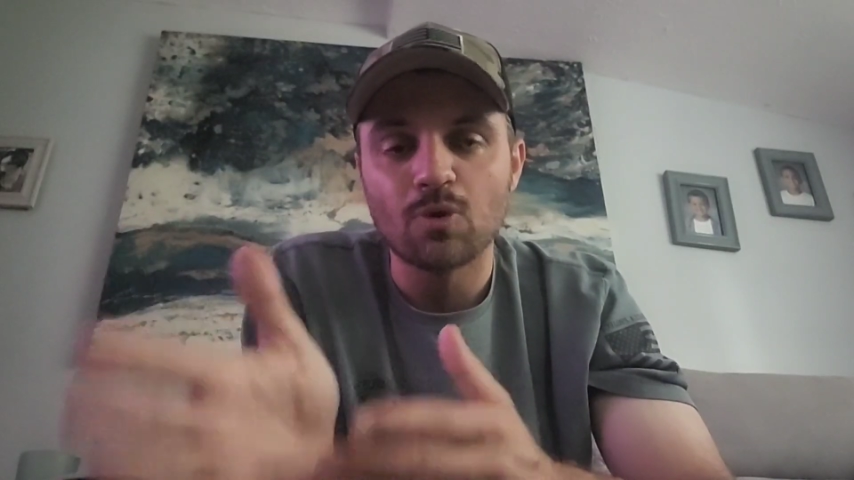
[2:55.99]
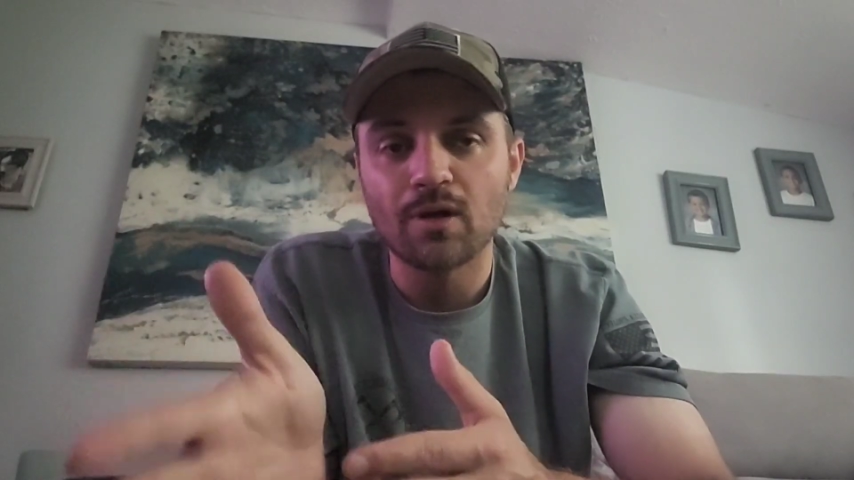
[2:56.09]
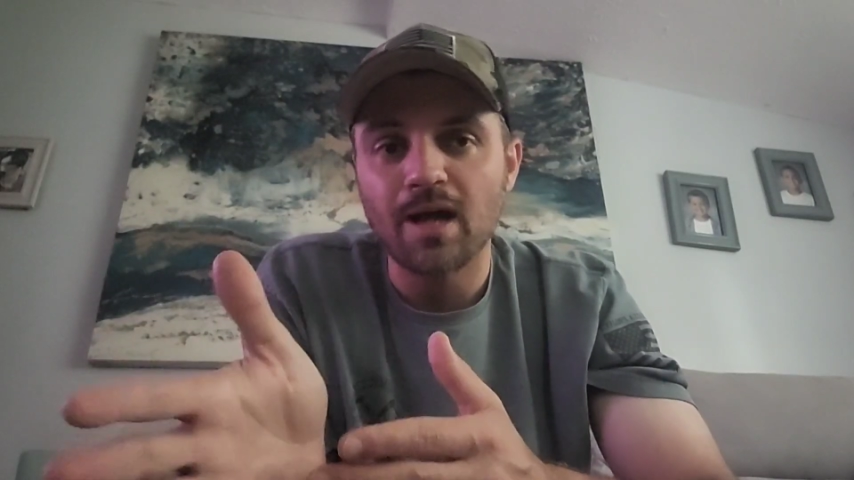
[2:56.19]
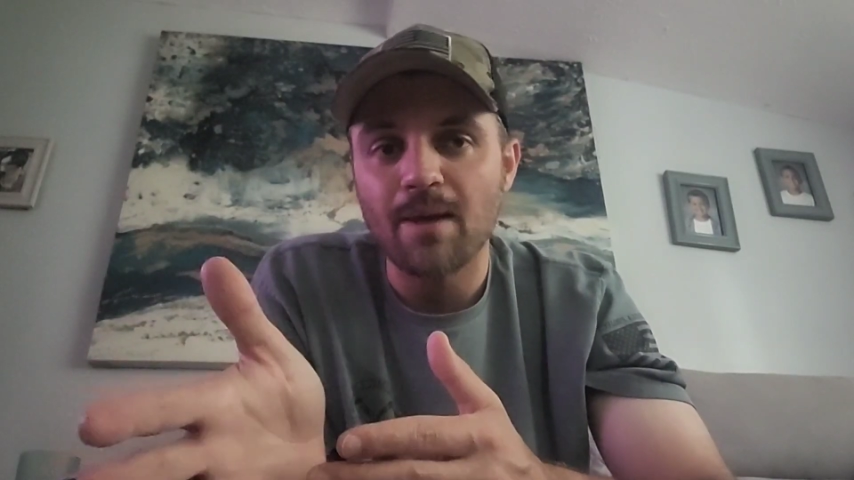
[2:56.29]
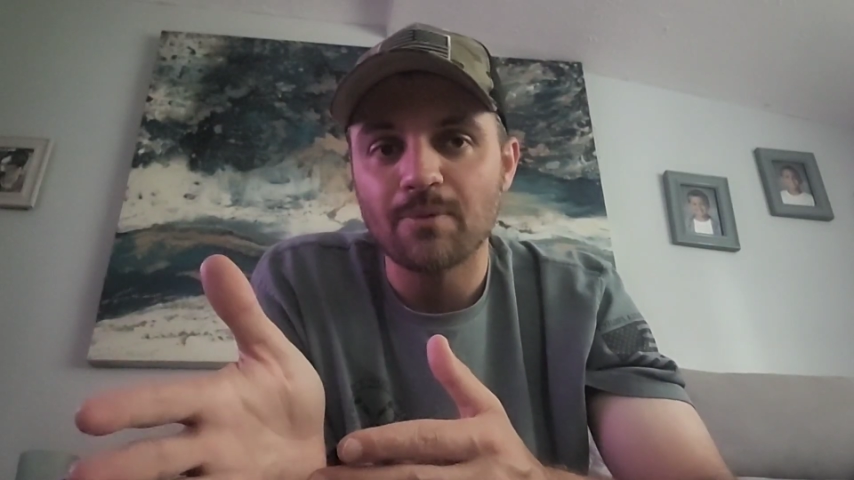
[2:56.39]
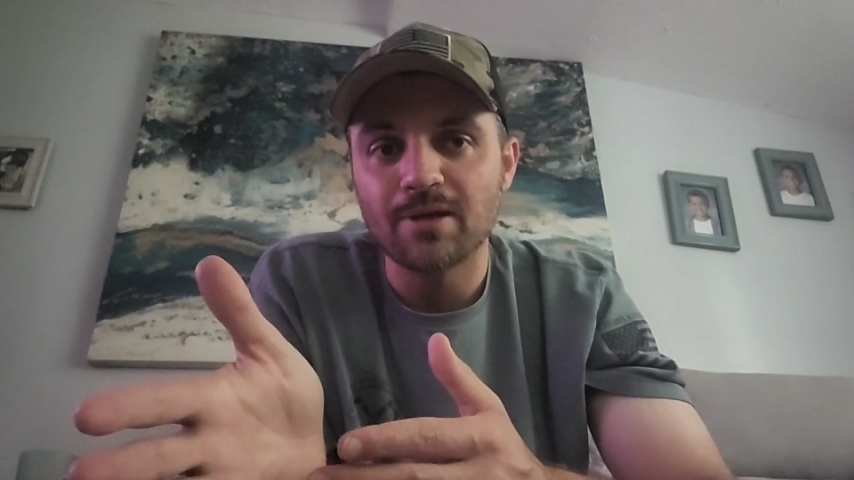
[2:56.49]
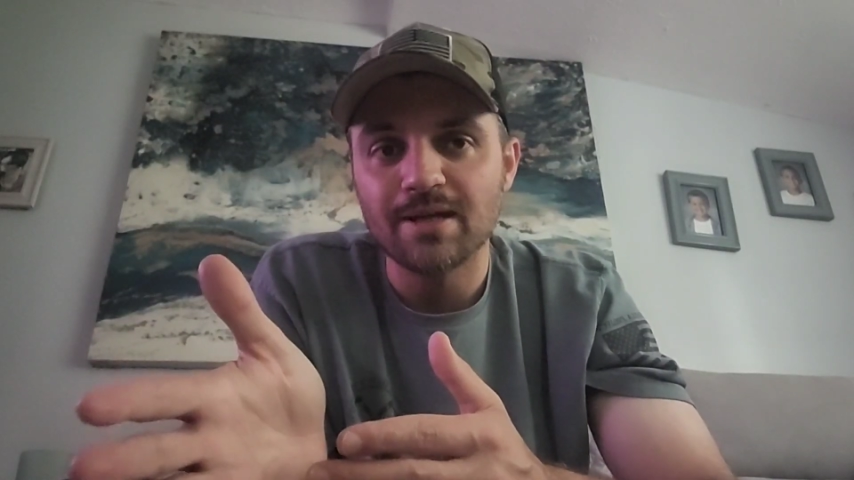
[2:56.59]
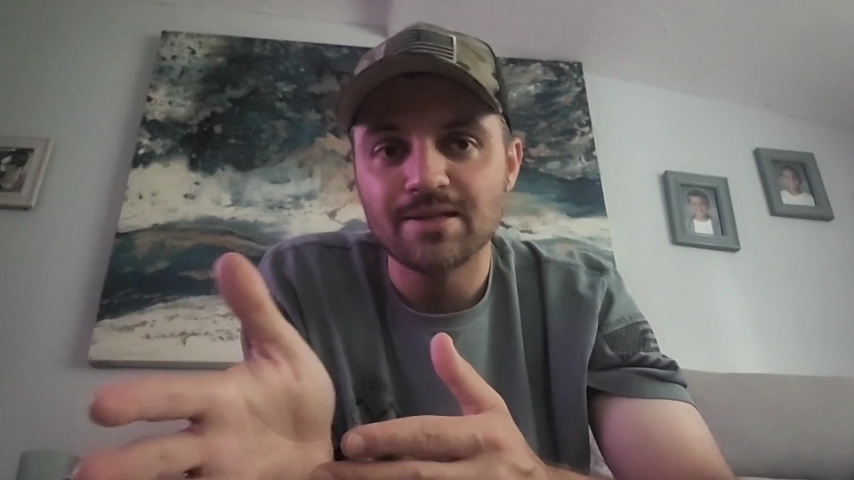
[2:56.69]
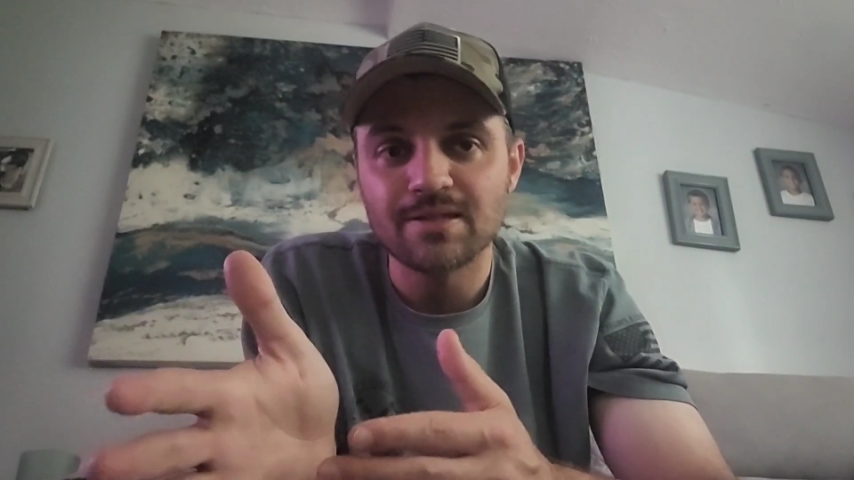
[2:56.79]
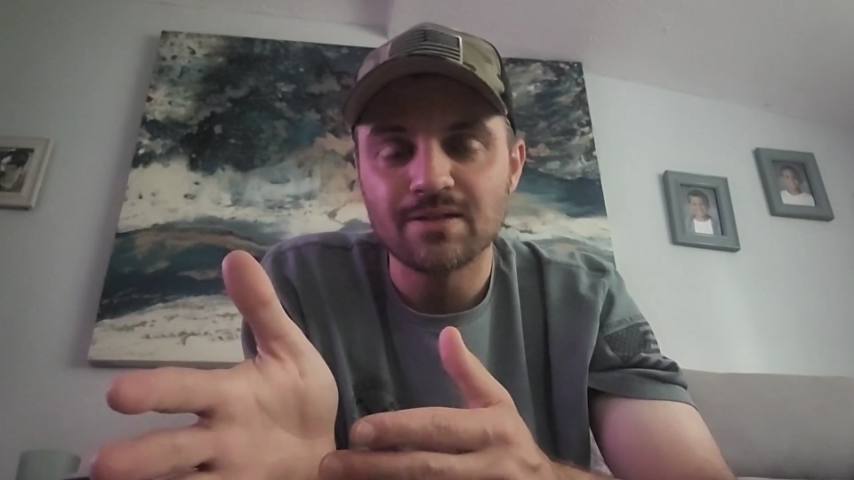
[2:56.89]
more
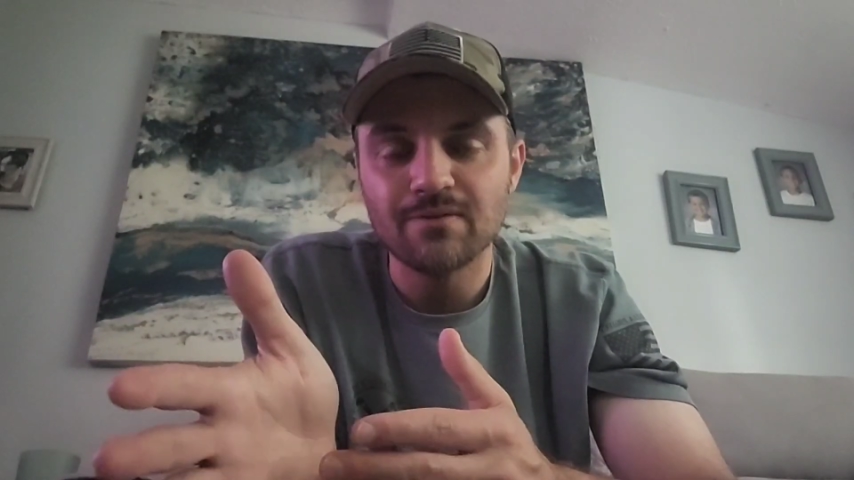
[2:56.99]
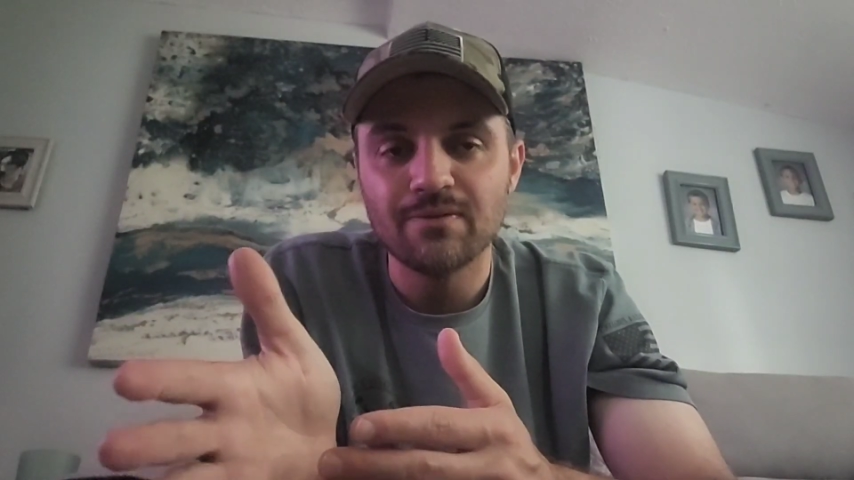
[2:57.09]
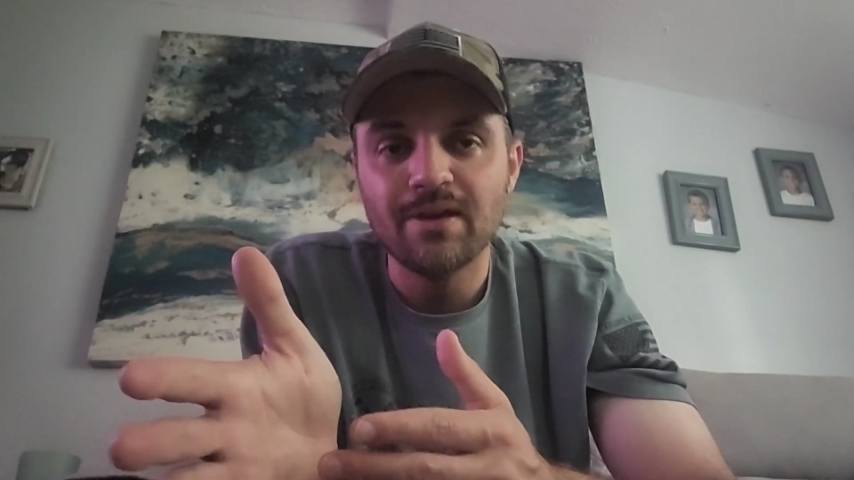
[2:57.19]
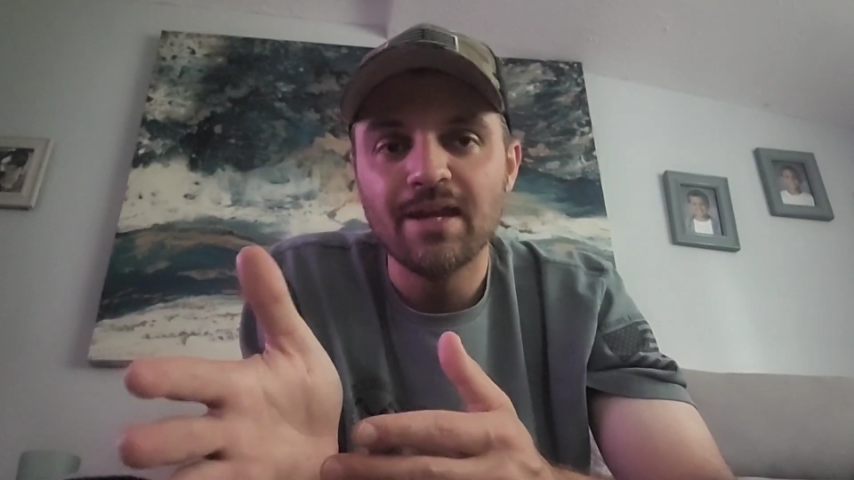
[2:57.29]
comprehensive